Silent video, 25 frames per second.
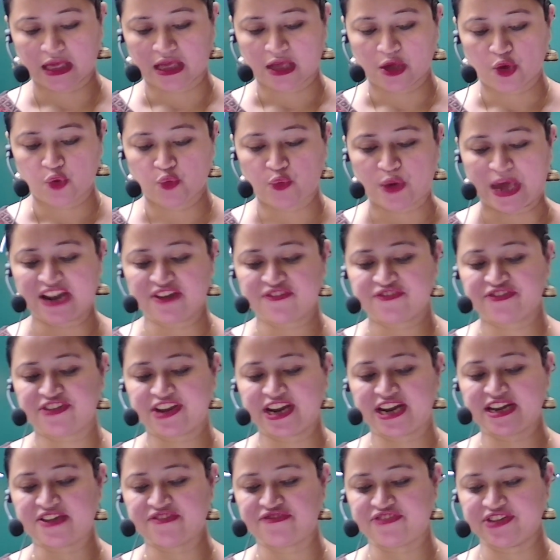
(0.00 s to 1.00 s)
welfare
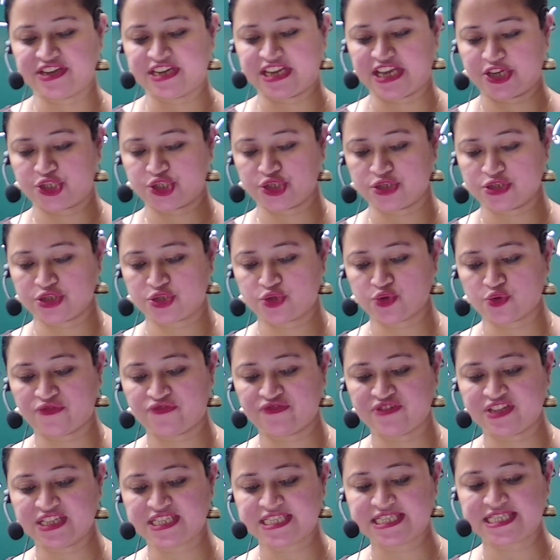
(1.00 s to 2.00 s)
definition. So if
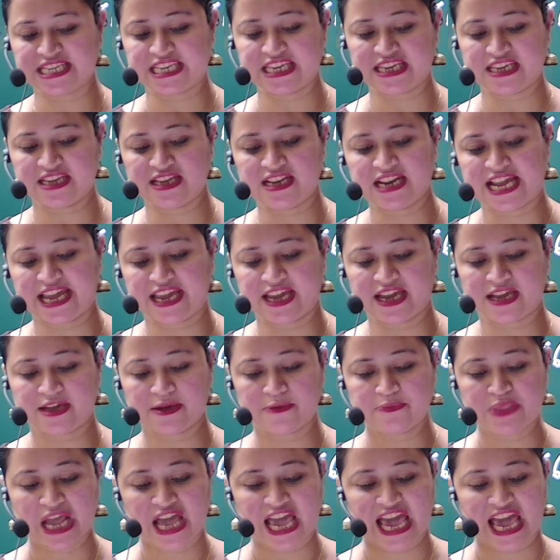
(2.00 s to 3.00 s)
we'll see like
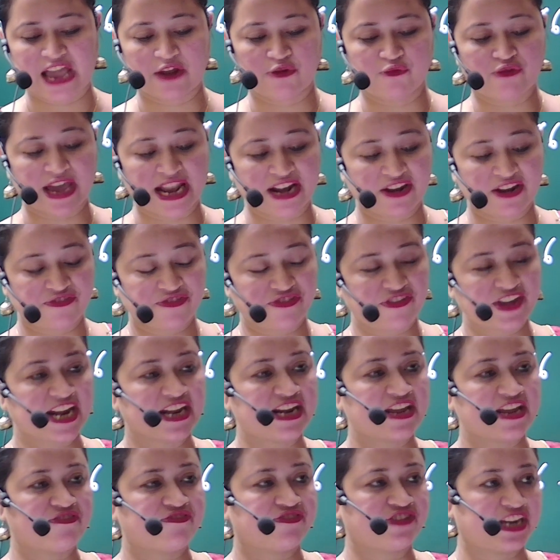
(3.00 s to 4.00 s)
welfare
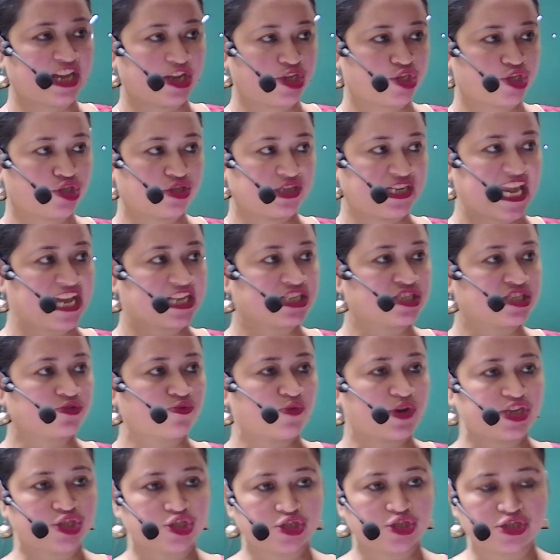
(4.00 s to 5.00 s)
definition, next
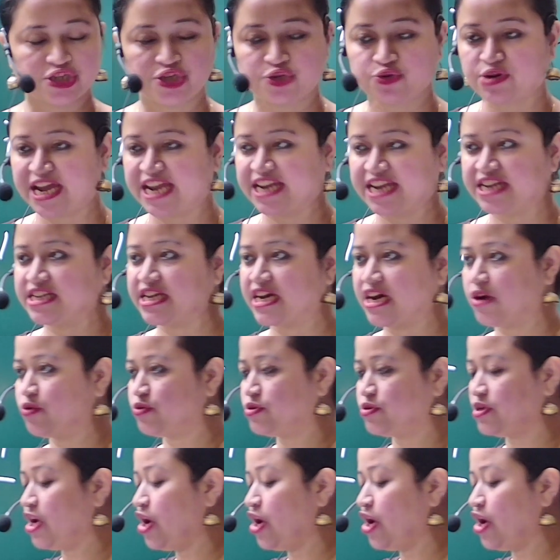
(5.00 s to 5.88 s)
question you write down,